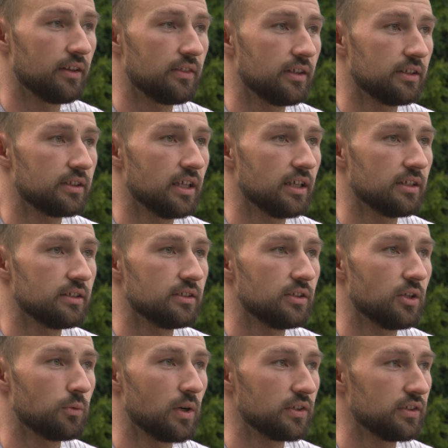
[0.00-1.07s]
I think that
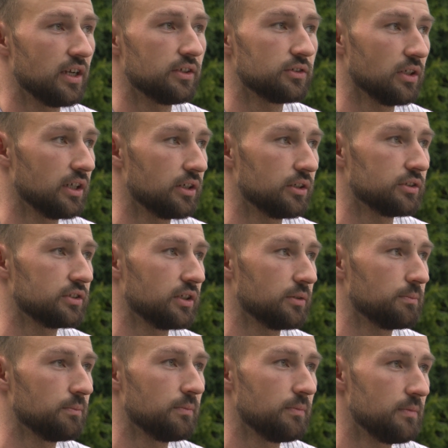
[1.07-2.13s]
the residential areas
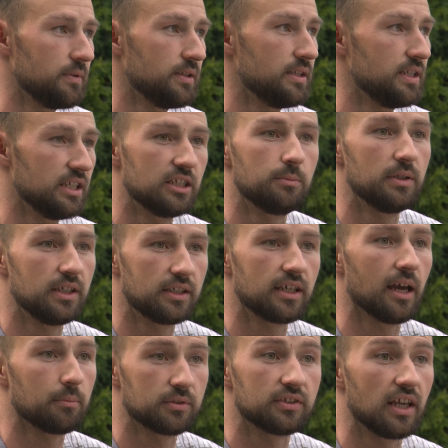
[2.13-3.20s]
are need to be
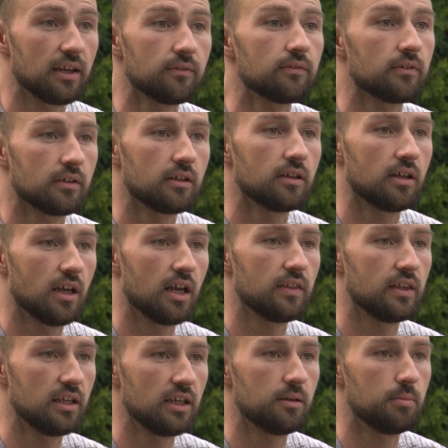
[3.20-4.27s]
kept safe,
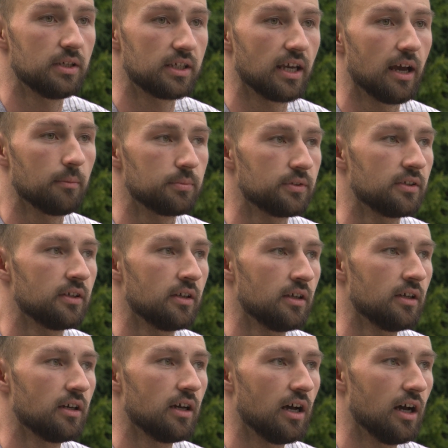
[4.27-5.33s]
and they need to be kept
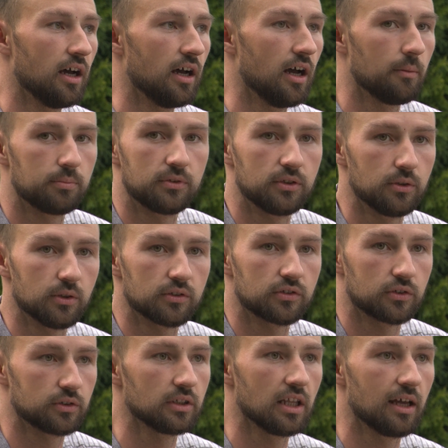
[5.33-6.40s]
uh, up to a
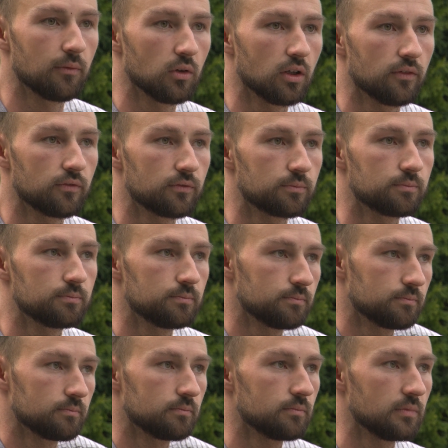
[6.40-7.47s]
certain level of
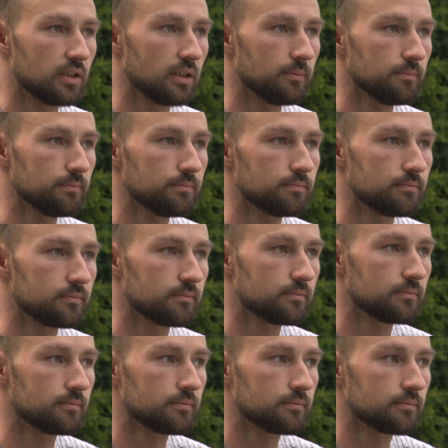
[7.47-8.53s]
um,
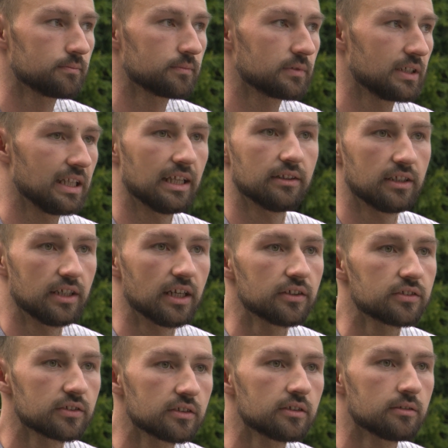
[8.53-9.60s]

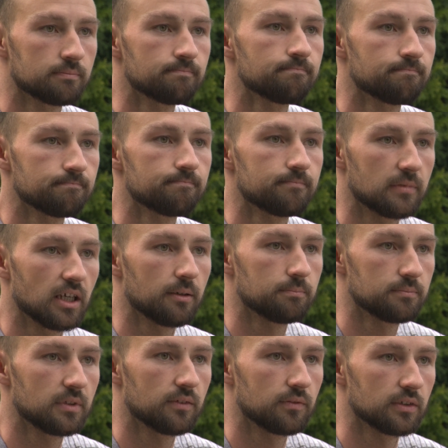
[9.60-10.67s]
cleanliness. Yeah,
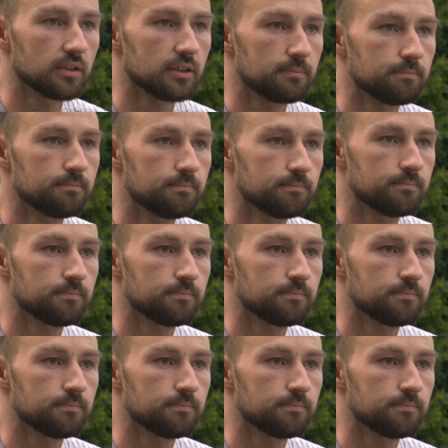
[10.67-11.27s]
definitely.